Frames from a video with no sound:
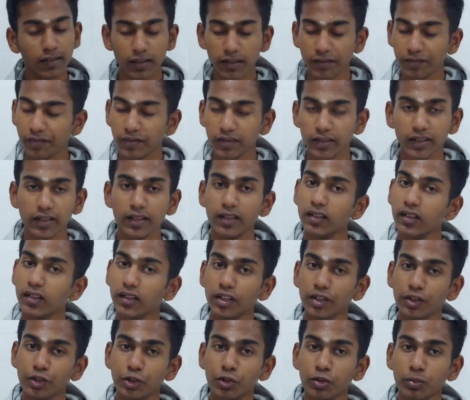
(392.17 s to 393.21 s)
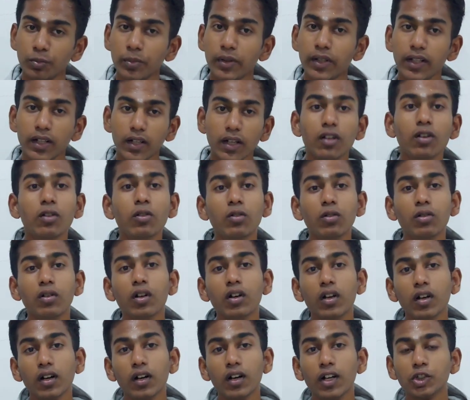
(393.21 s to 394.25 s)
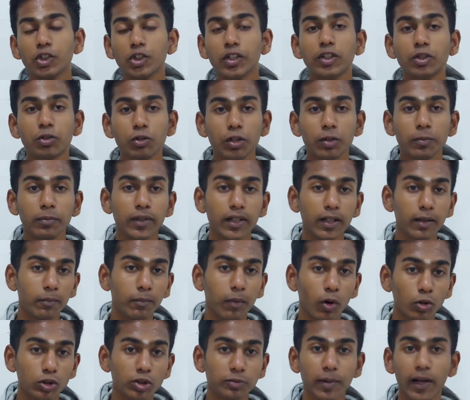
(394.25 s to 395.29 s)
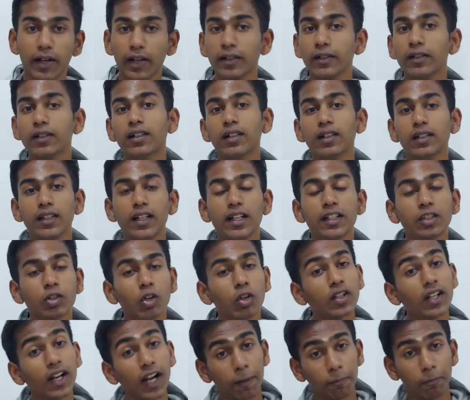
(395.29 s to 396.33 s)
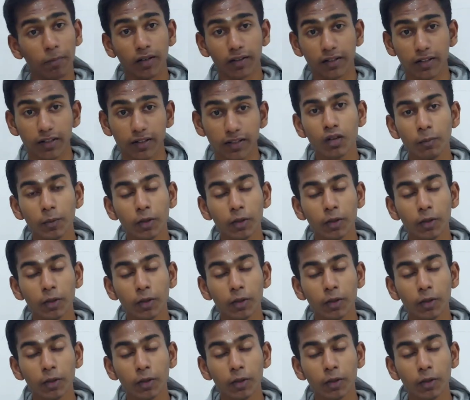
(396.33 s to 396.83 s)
if it should be a bounce back. That is called an upper trend.